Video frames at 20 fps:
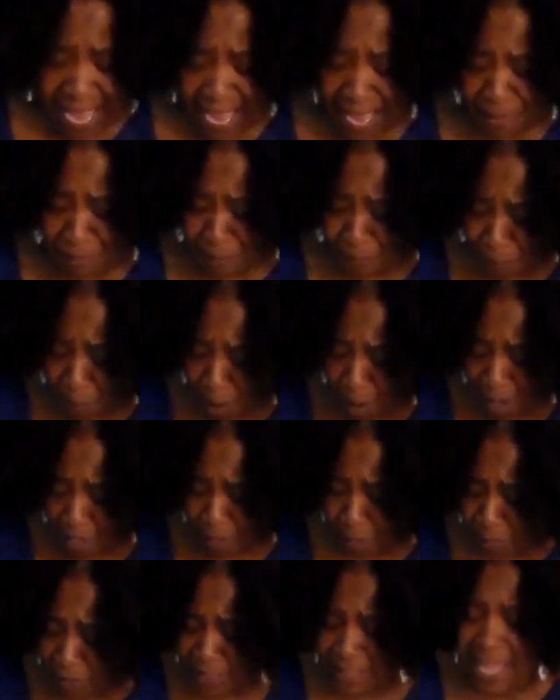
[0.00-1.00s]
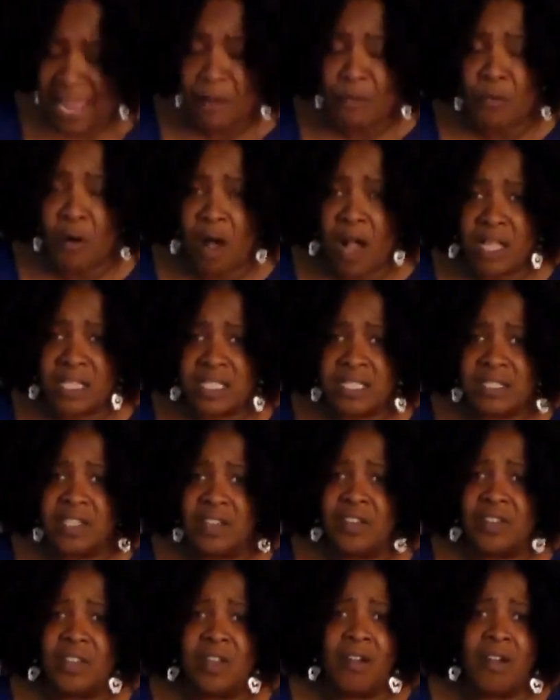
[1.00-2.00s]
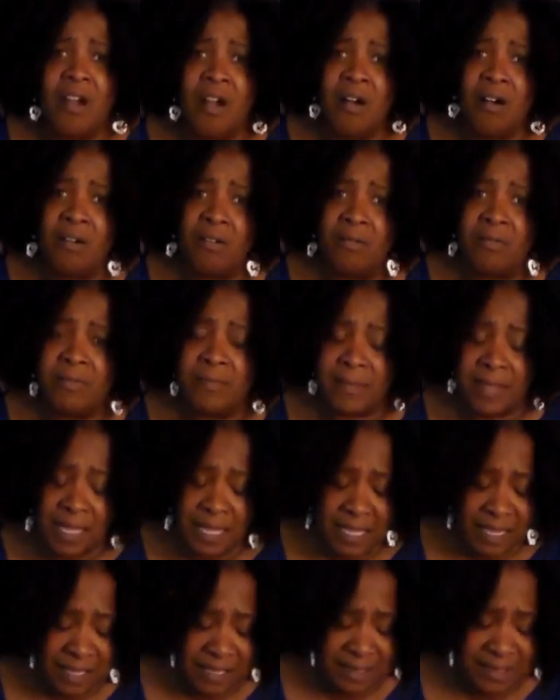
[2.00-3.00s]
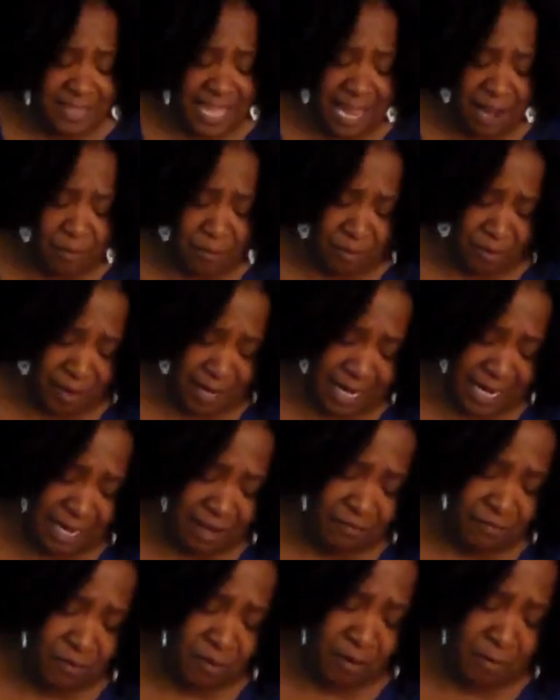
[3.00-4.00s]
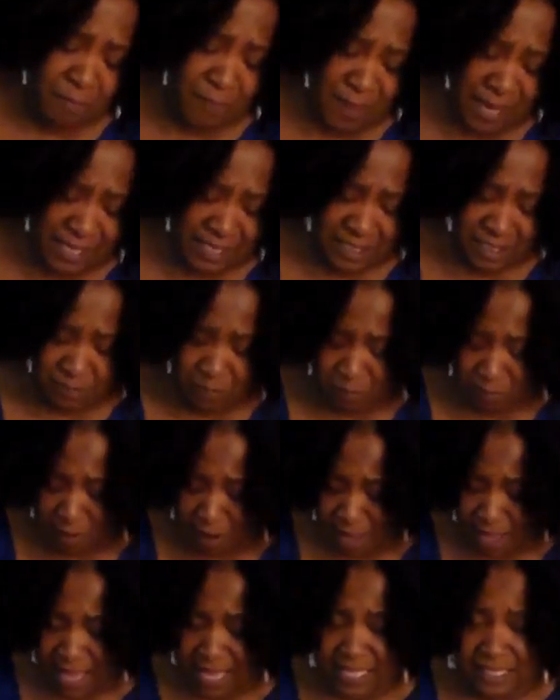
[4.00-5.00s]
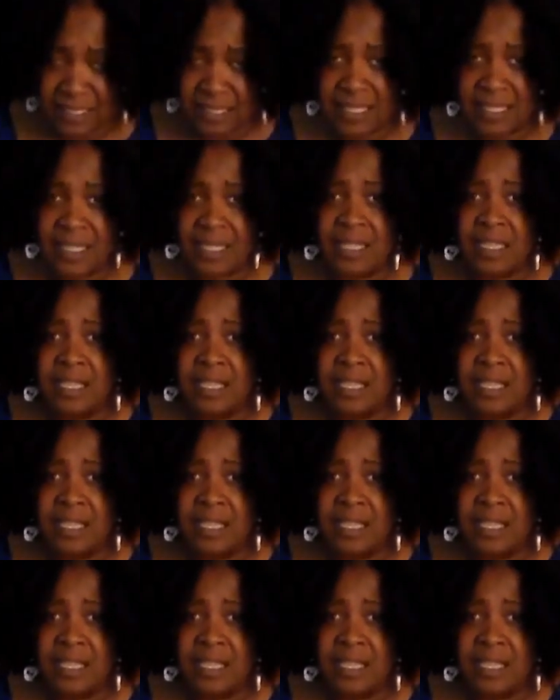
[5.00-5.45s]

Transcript: And boy, when they walked into their home, they were in for a big surprise.